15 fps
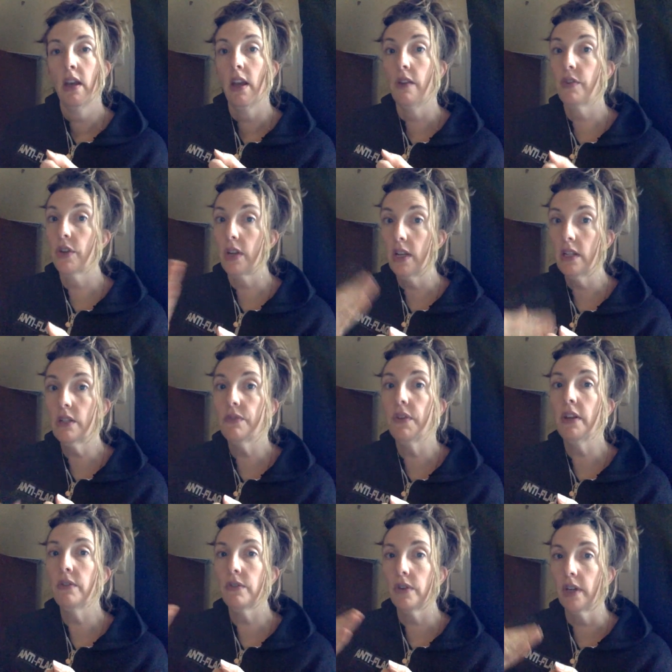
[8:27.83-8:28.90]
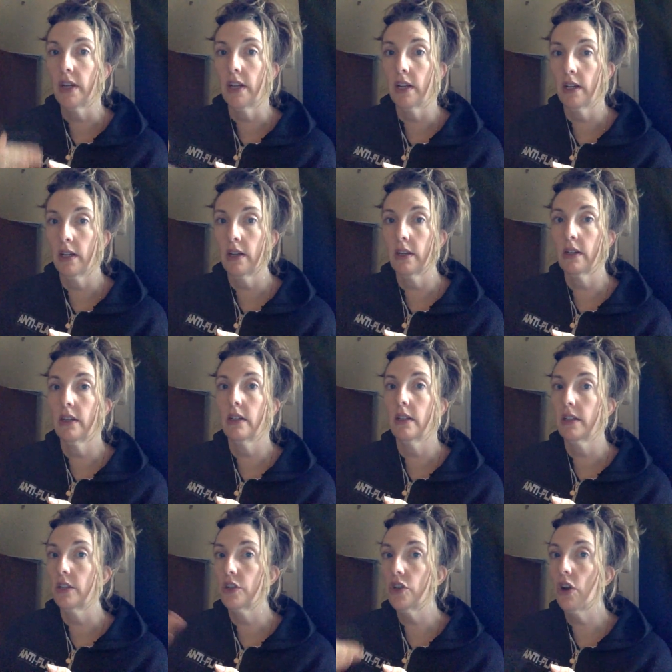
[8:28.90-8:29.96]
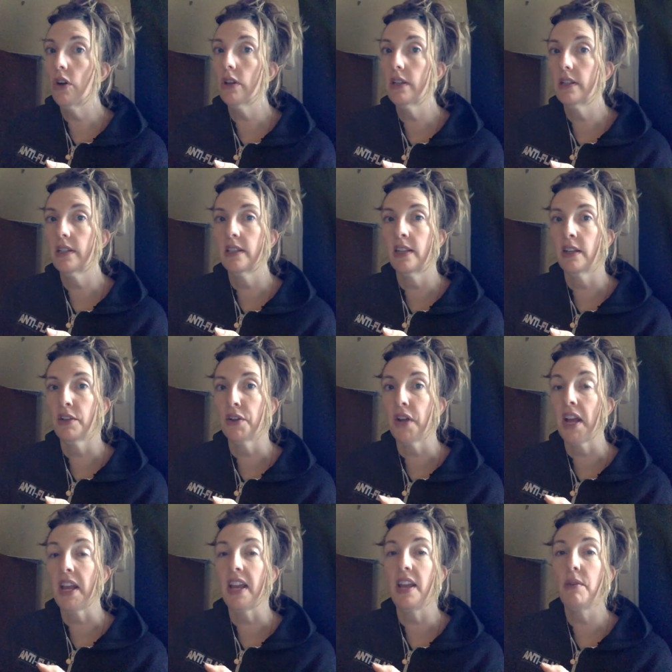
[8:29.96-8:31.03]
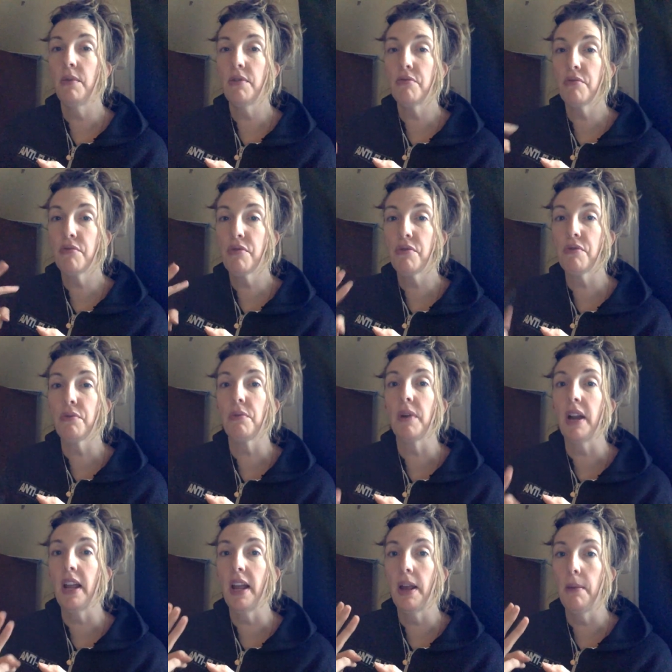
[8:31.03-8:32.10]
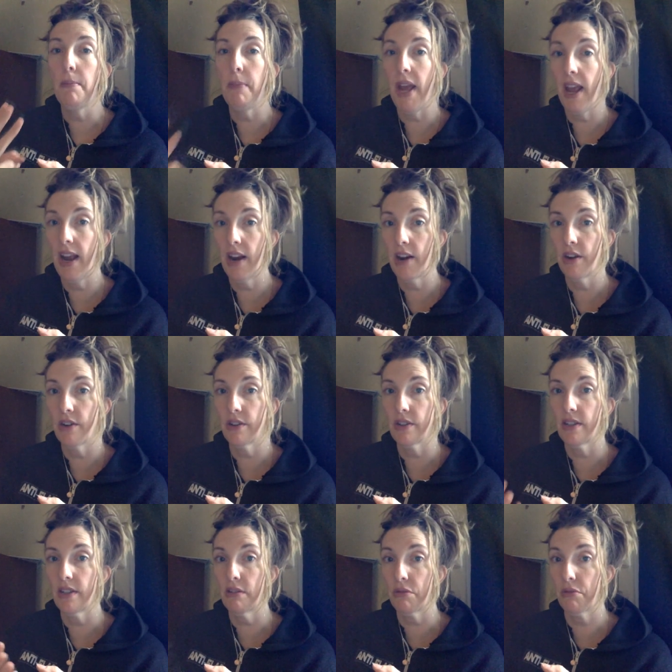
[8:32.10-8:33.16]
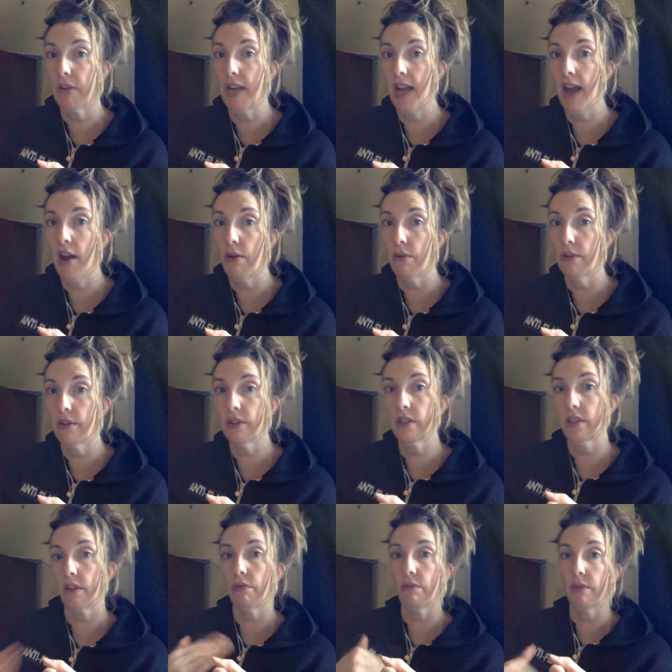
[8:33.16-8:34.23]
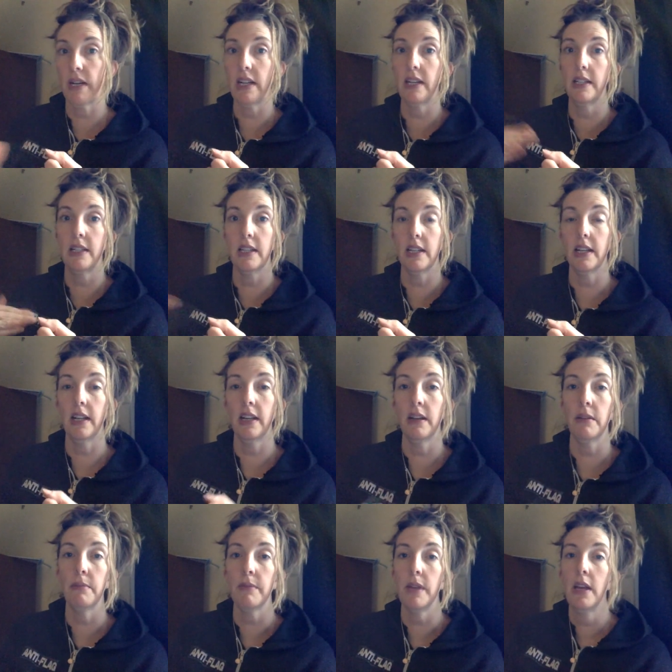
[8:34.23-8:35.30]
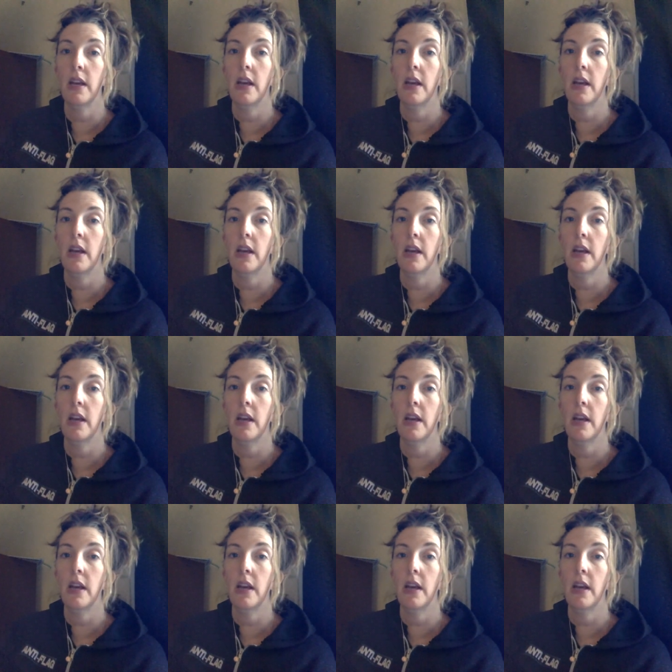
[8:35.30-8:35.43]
If your kid's fevering good, like Charlie did the other night, he went through 3 pairs in 3 hours. I redid him.